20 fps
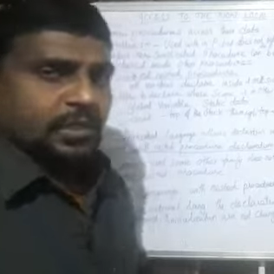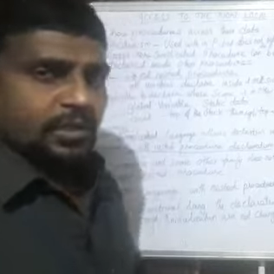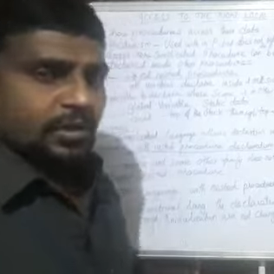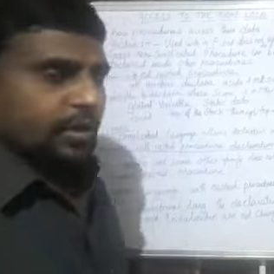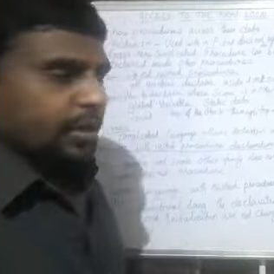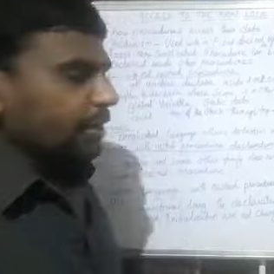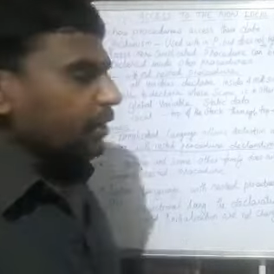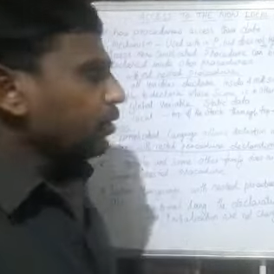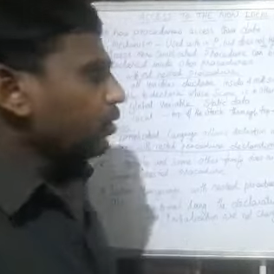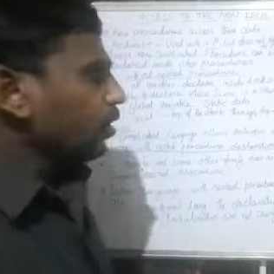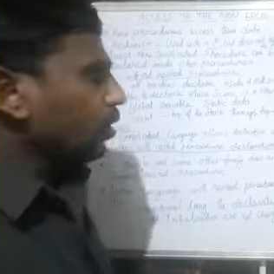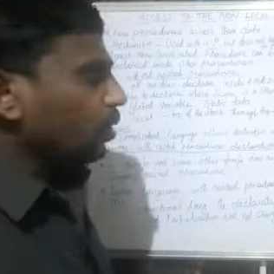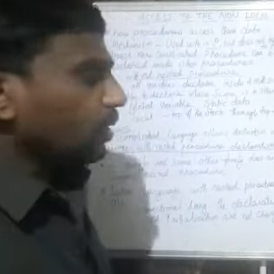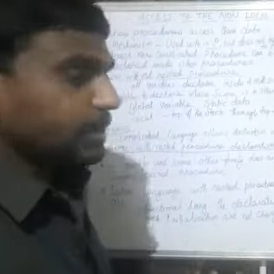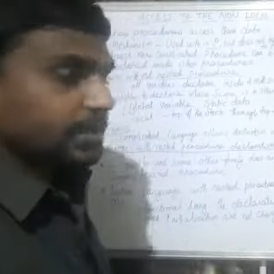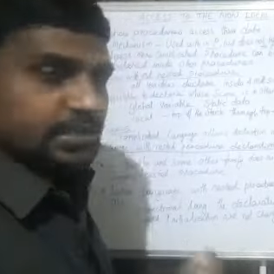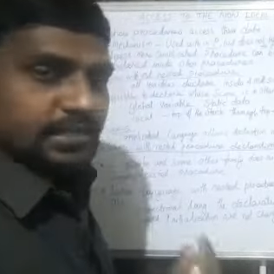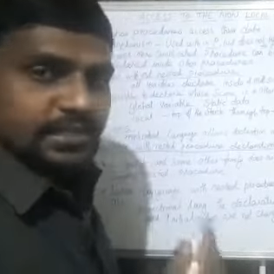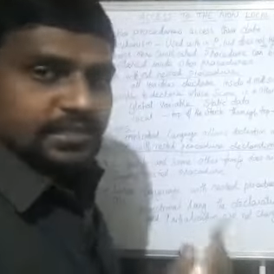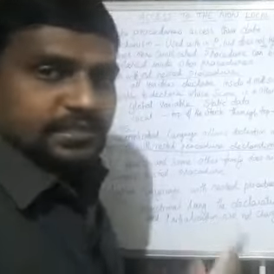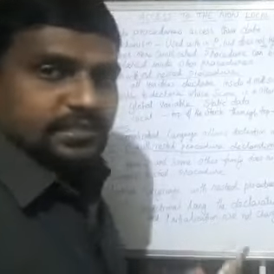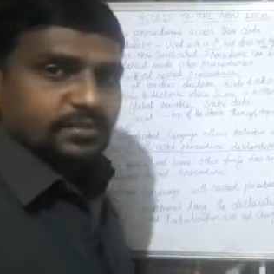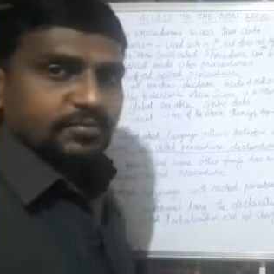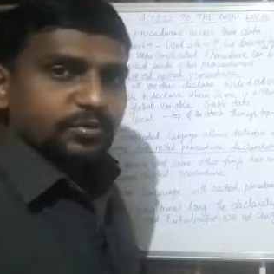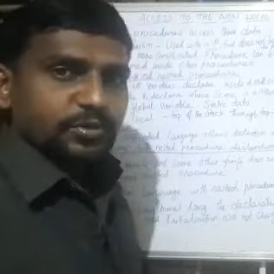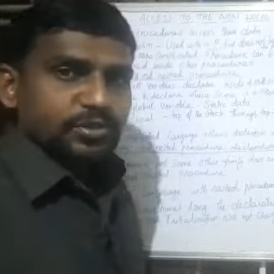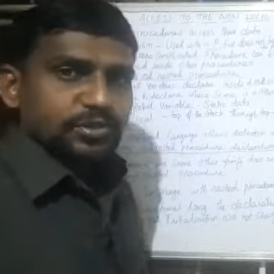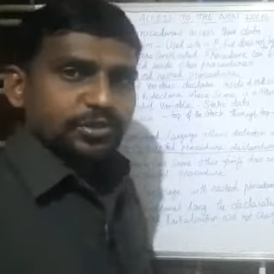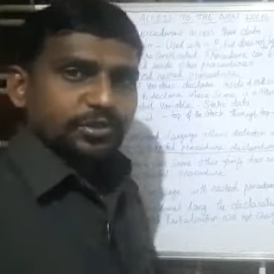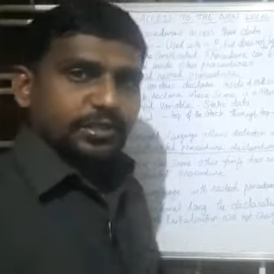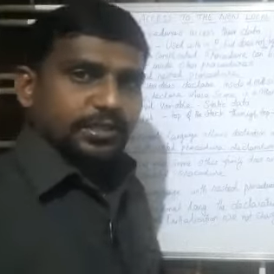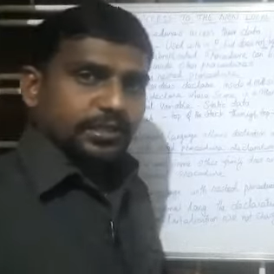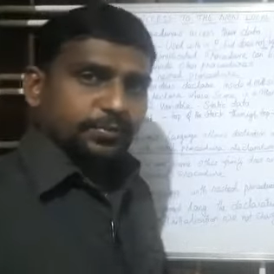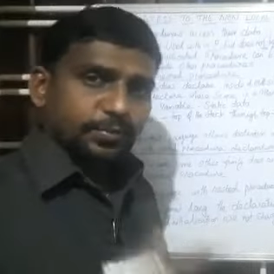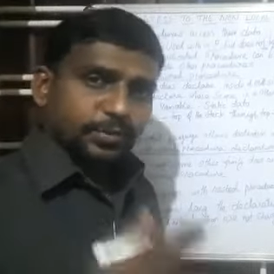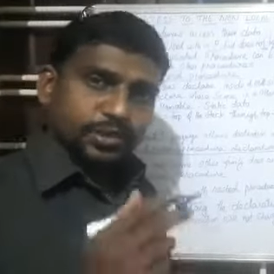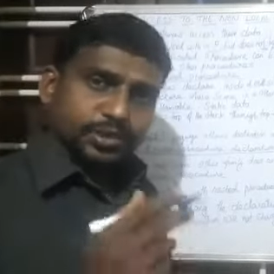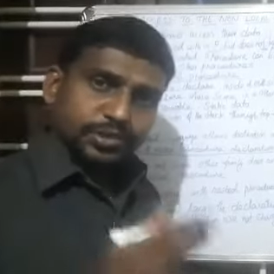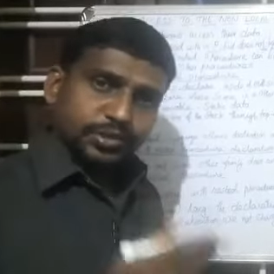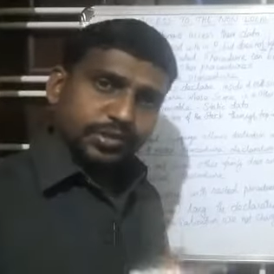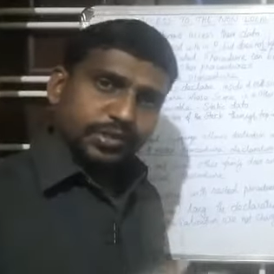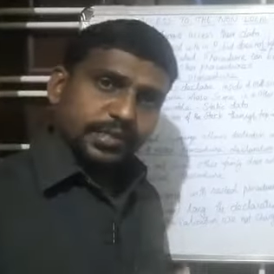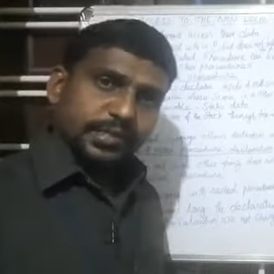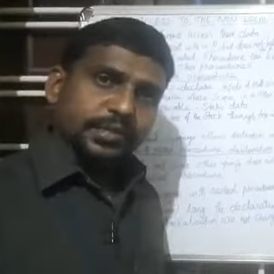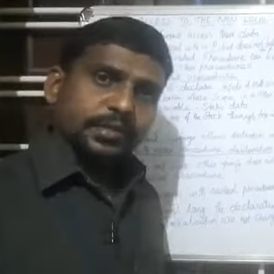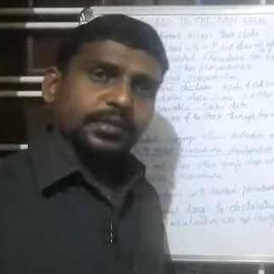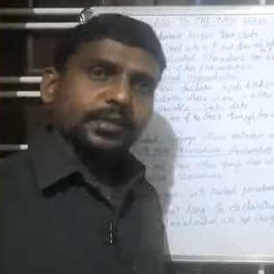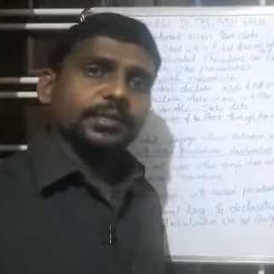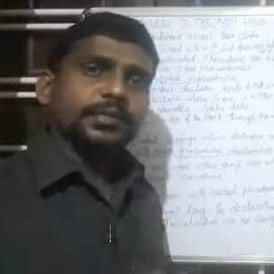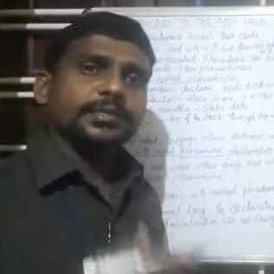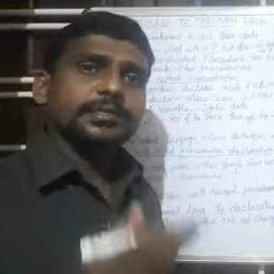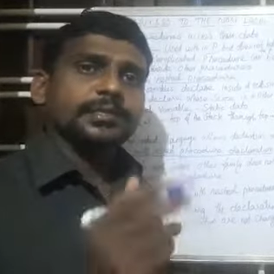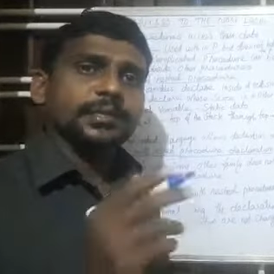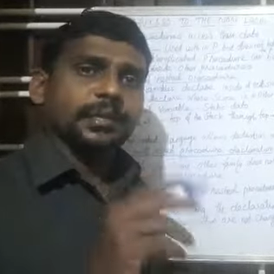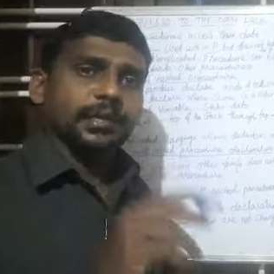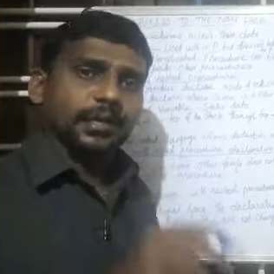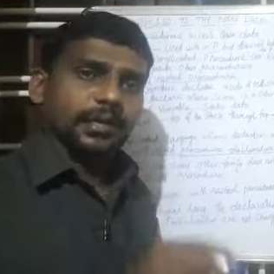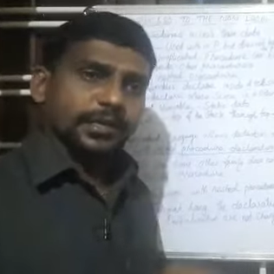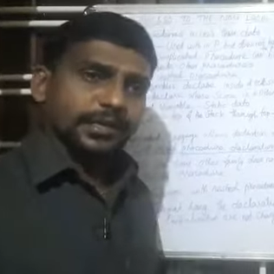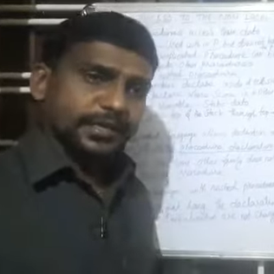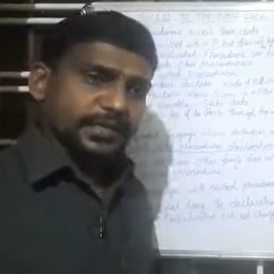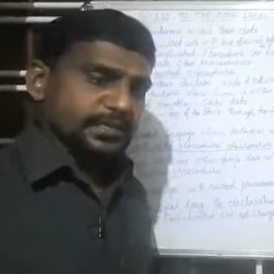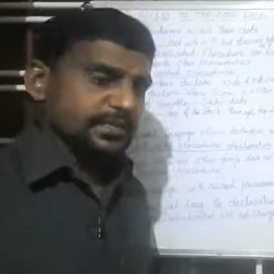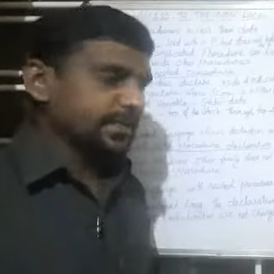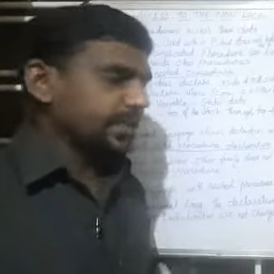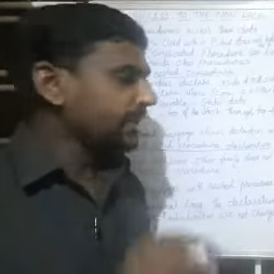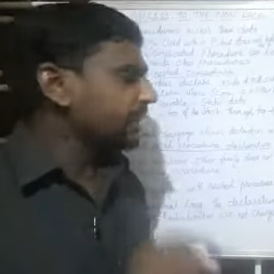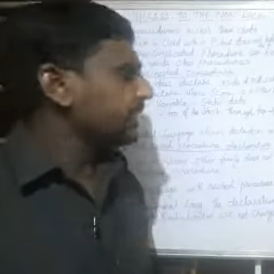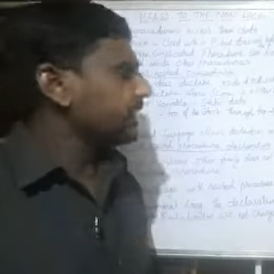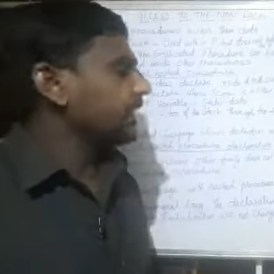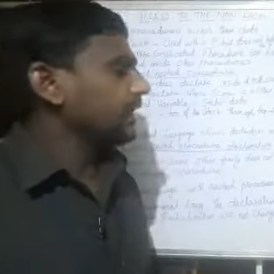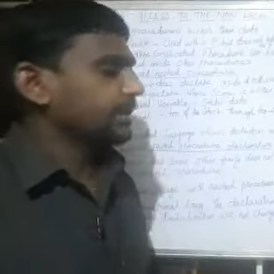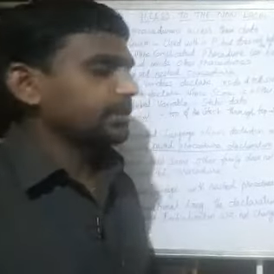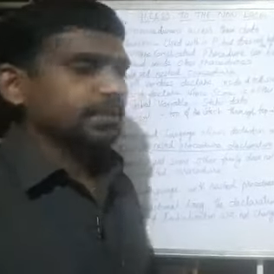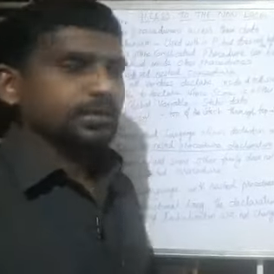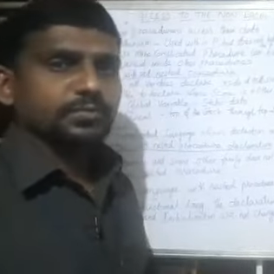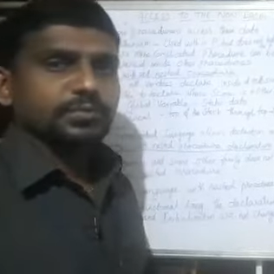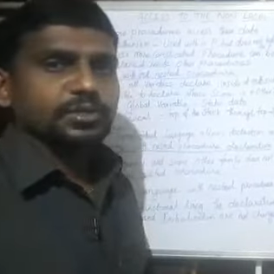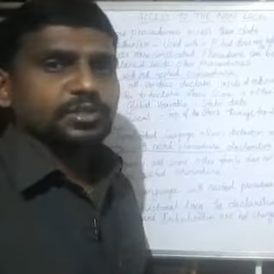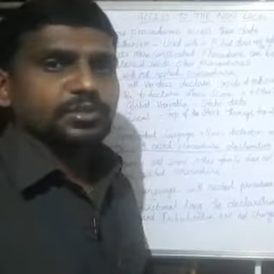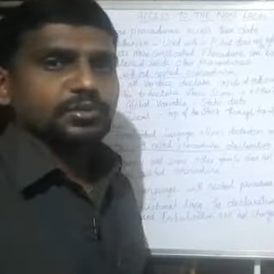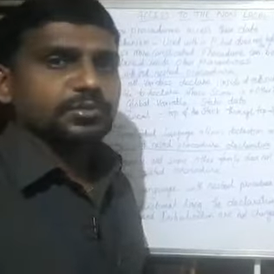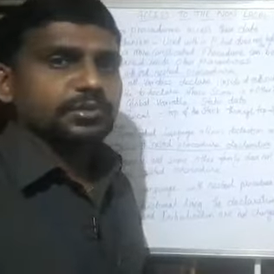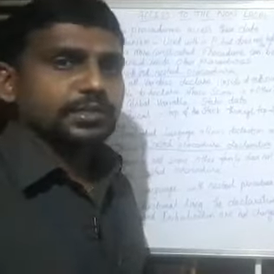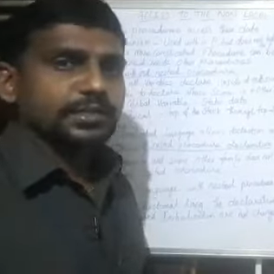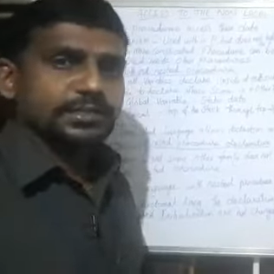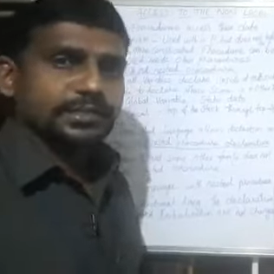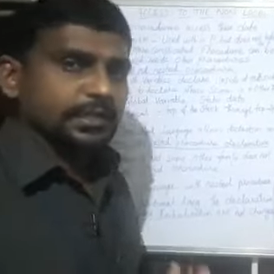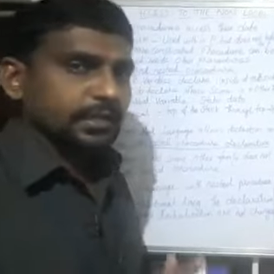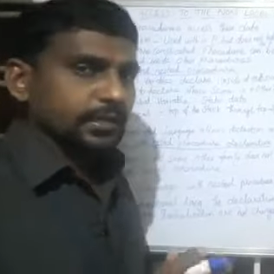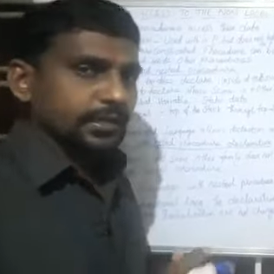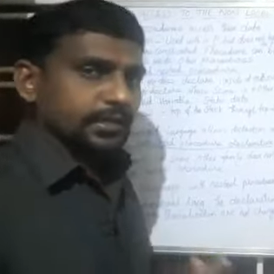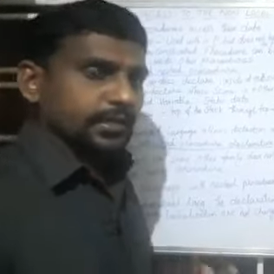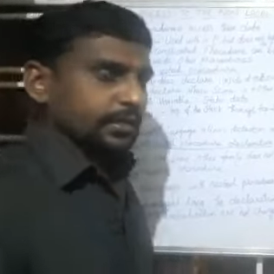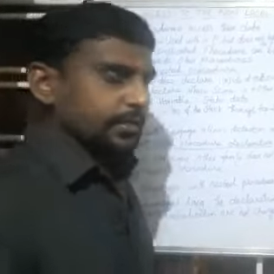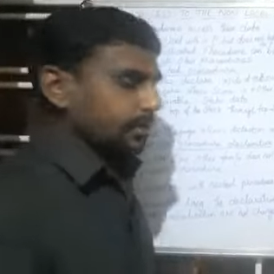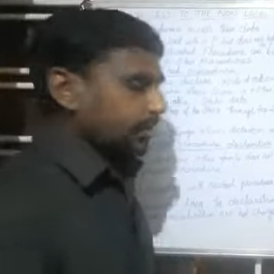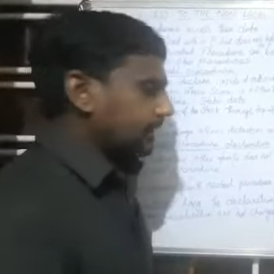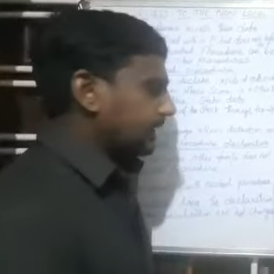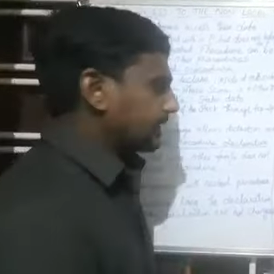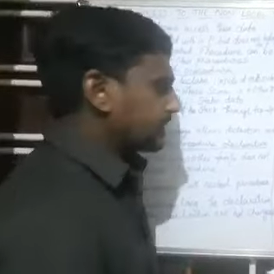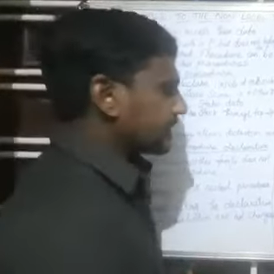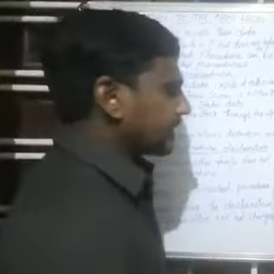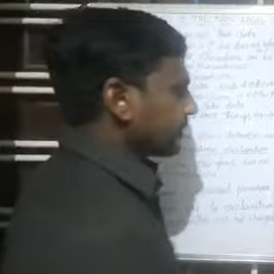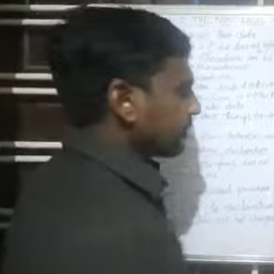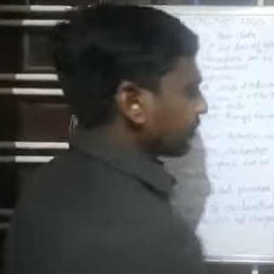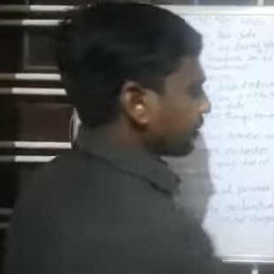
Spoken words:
Okay, you know what is nested procedure? The procedure is inside the another procedure is a nested